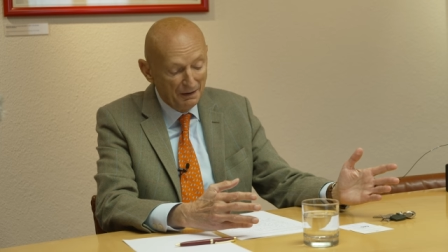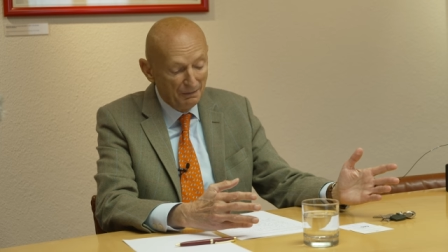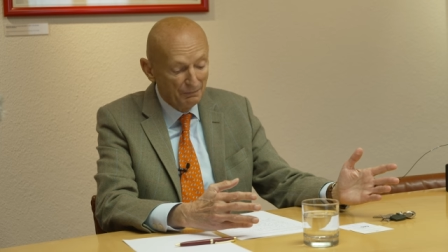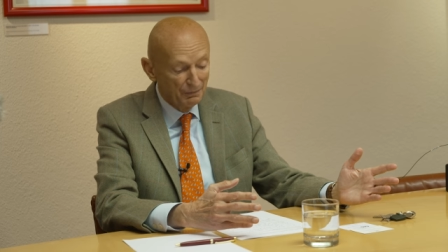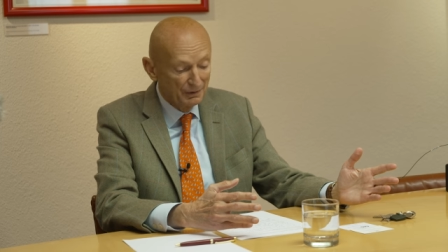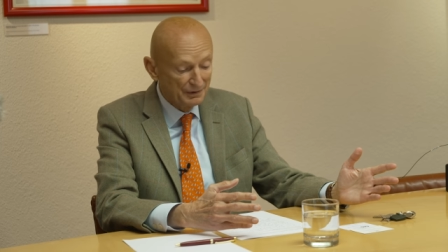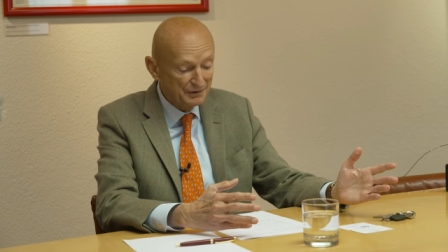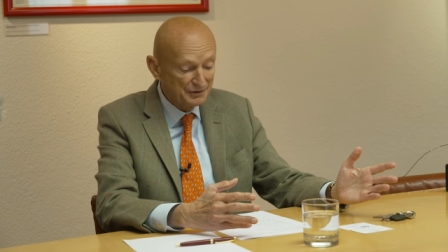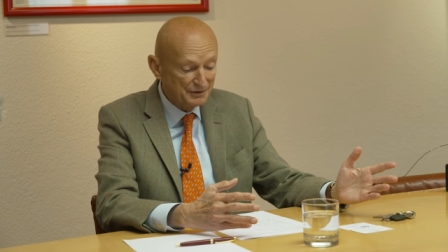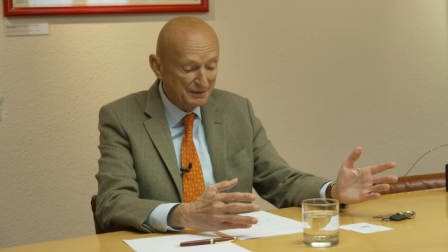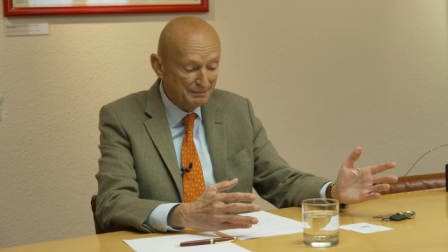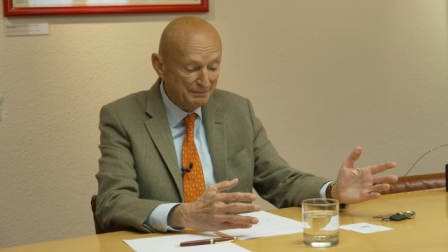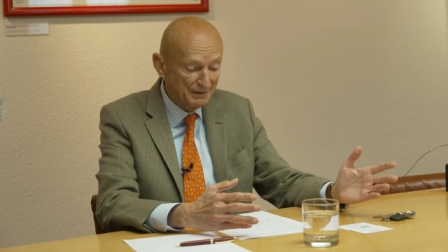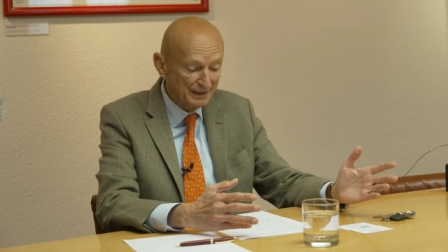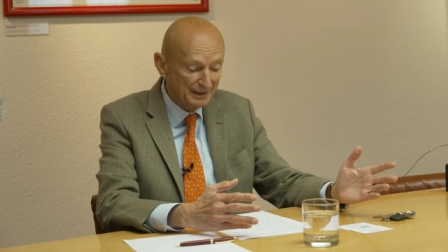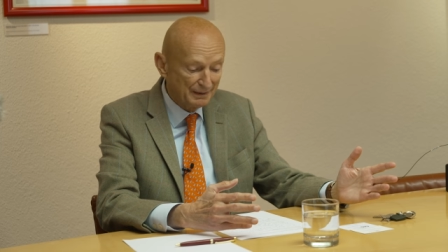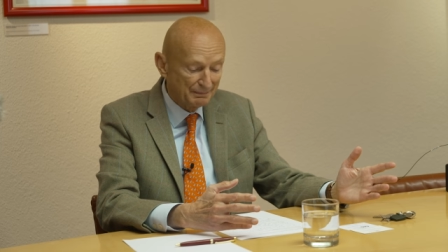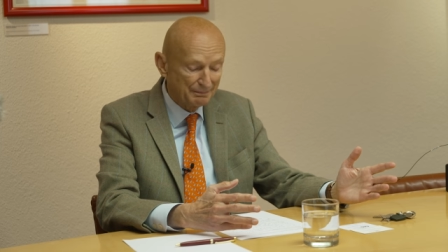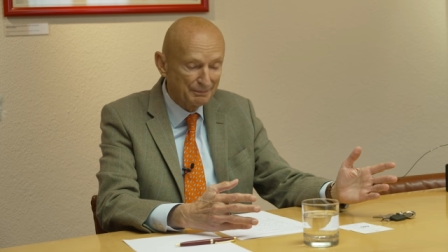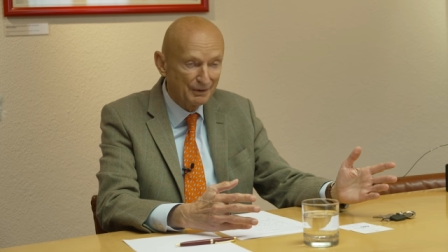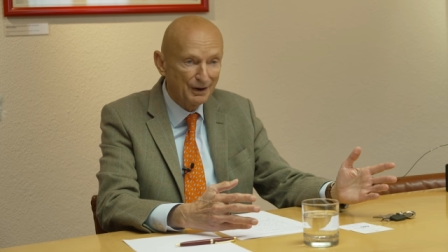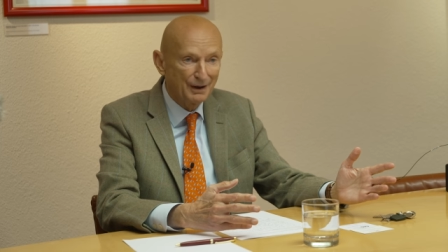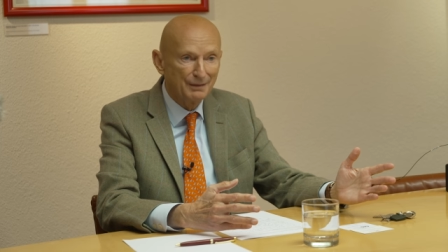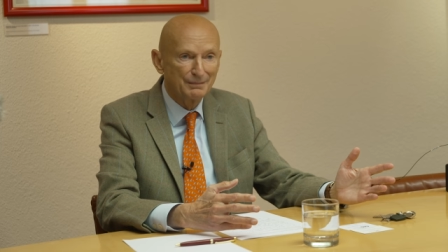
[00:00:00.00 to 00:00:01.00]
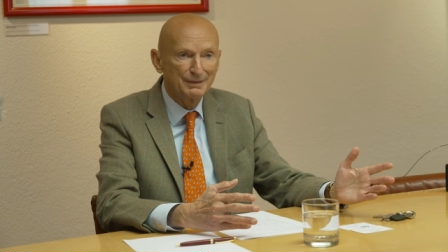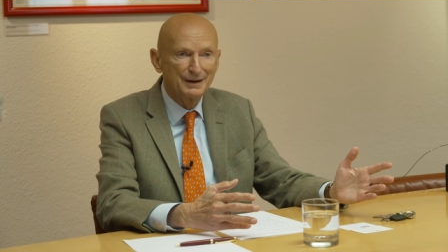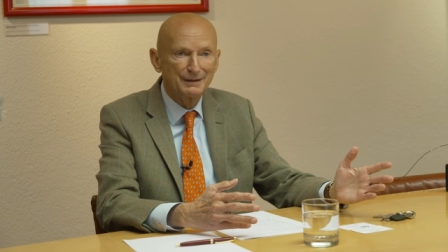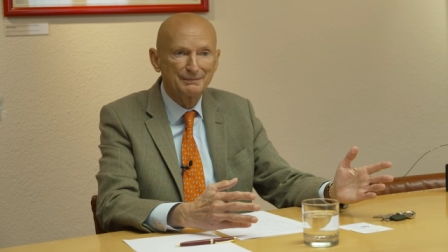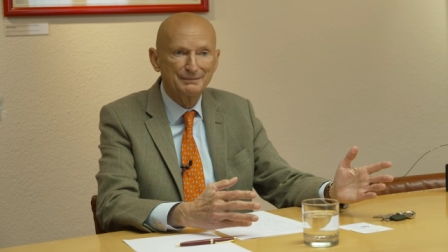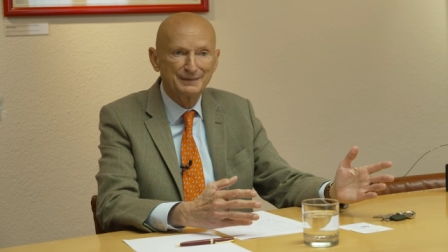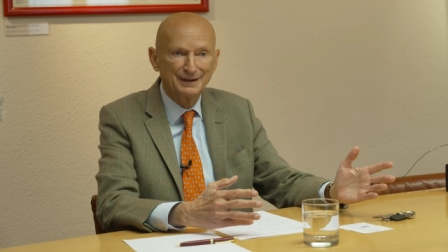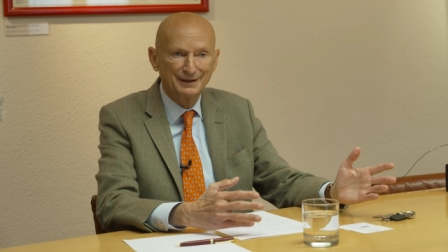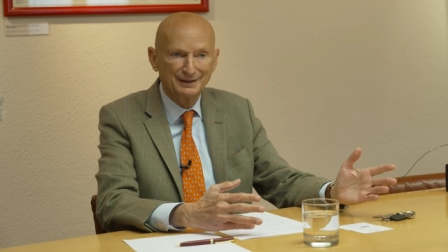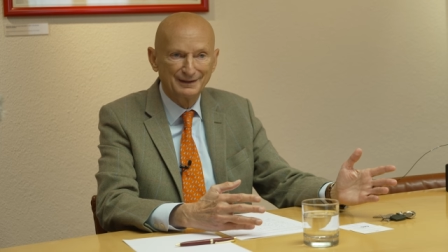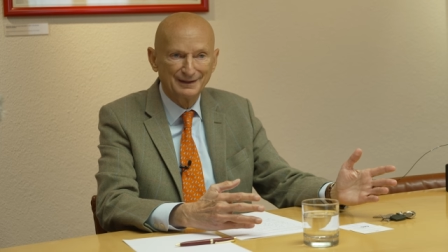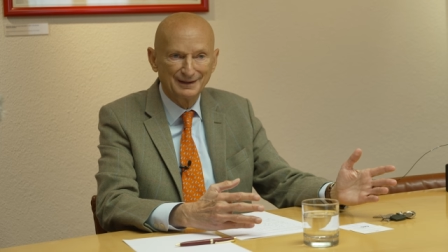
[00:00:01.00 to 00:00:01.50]
What is the bigger
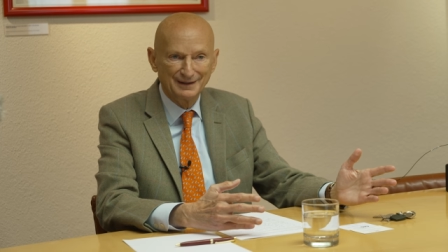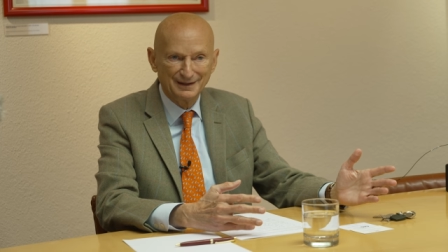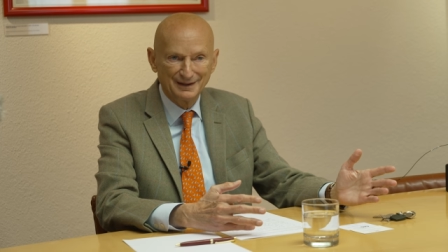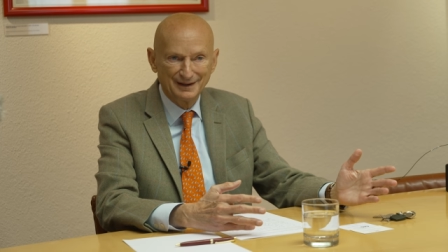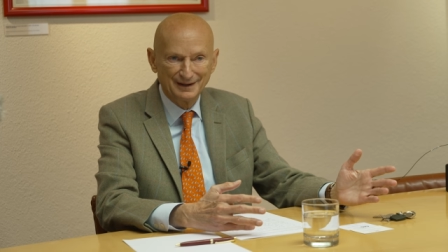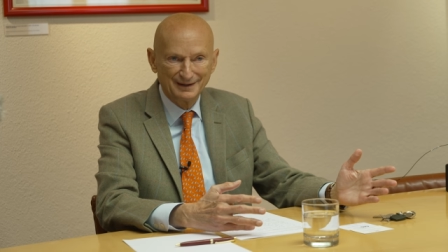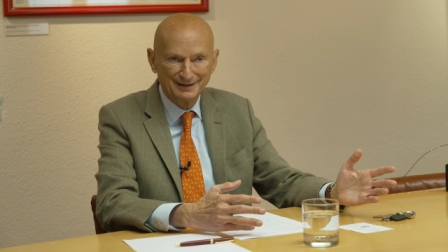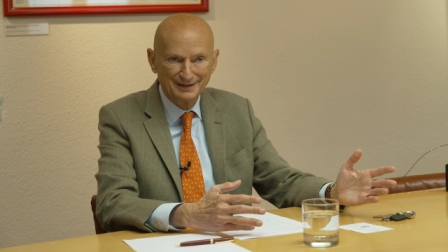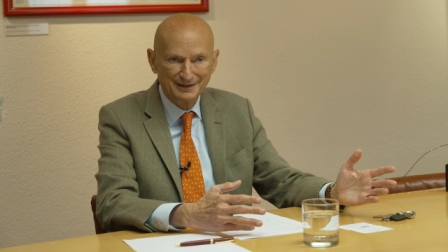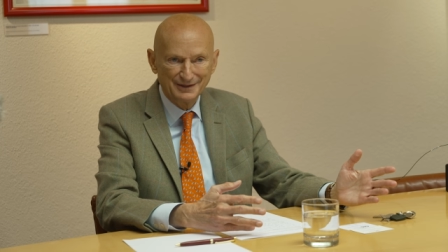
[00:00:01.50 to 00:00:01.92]
problem, the, the,